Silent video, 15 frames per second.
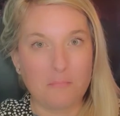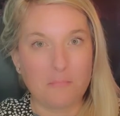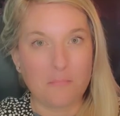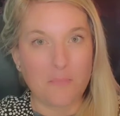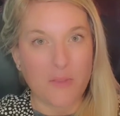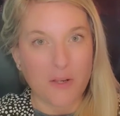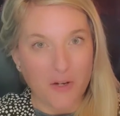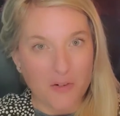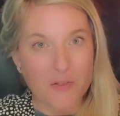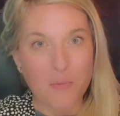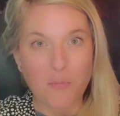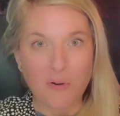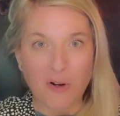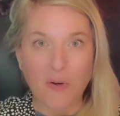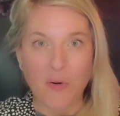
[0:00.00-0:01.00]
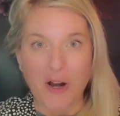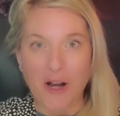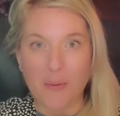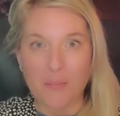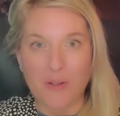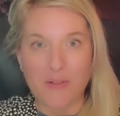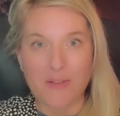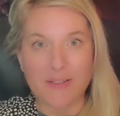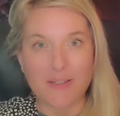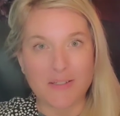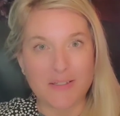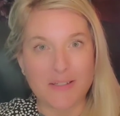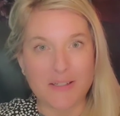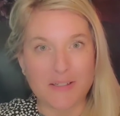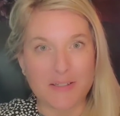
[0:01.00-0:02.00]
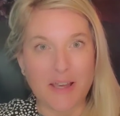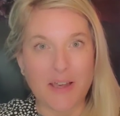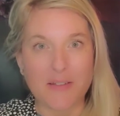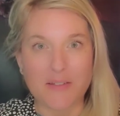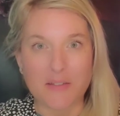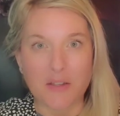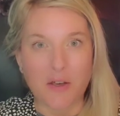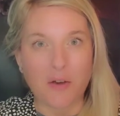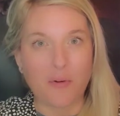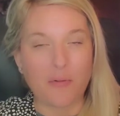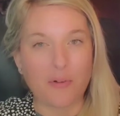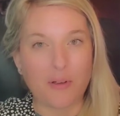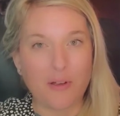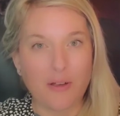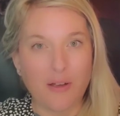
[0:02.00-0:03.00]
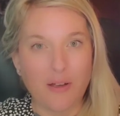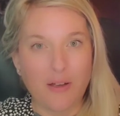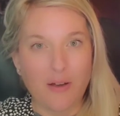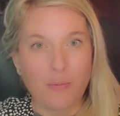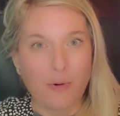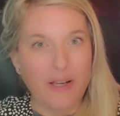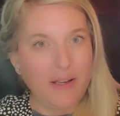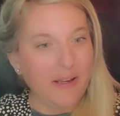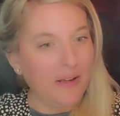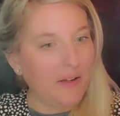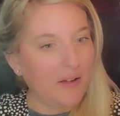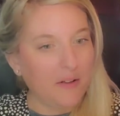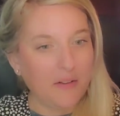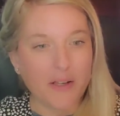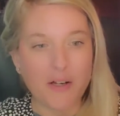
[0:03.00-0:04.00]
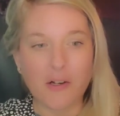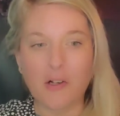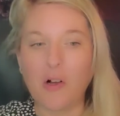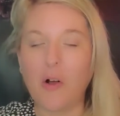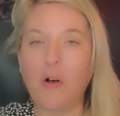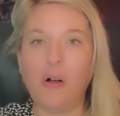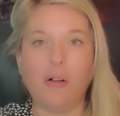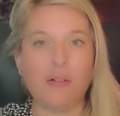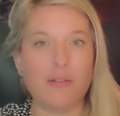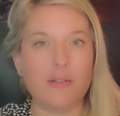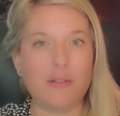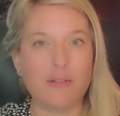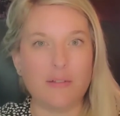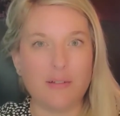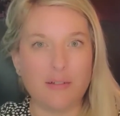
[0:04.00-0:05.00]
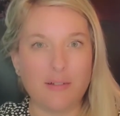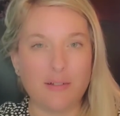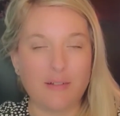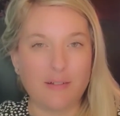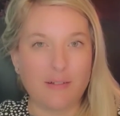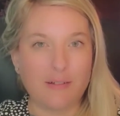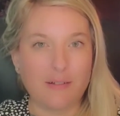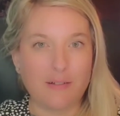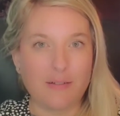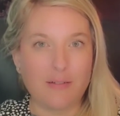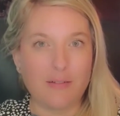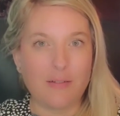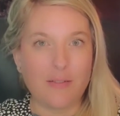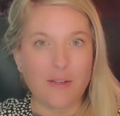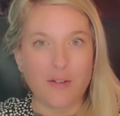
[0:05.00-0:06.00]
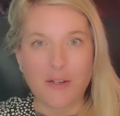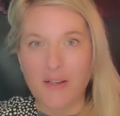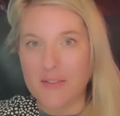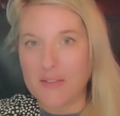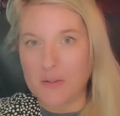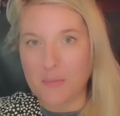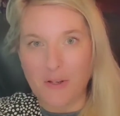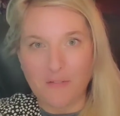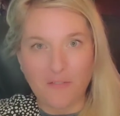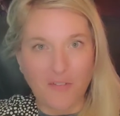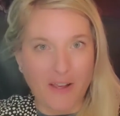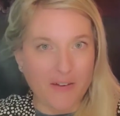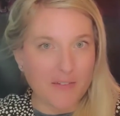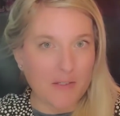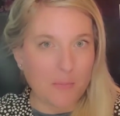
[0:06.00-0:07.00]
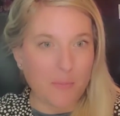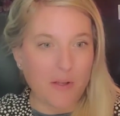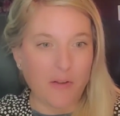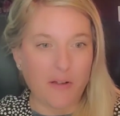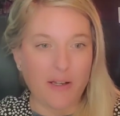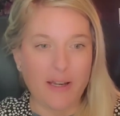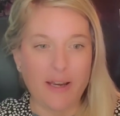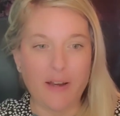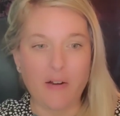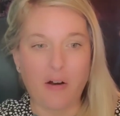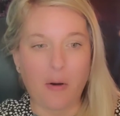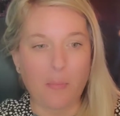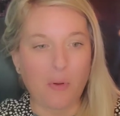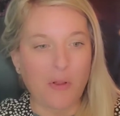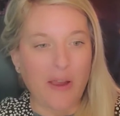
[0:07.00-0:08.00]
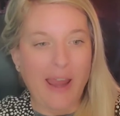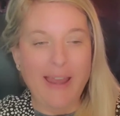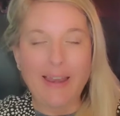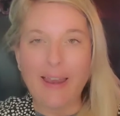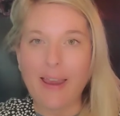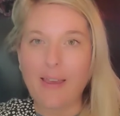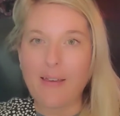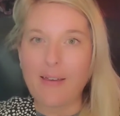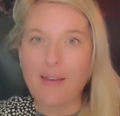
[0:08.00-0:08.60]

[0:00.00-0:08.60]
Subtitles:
There are some requirements to success though. We need clear goals. There needs to be flexibility in our planning,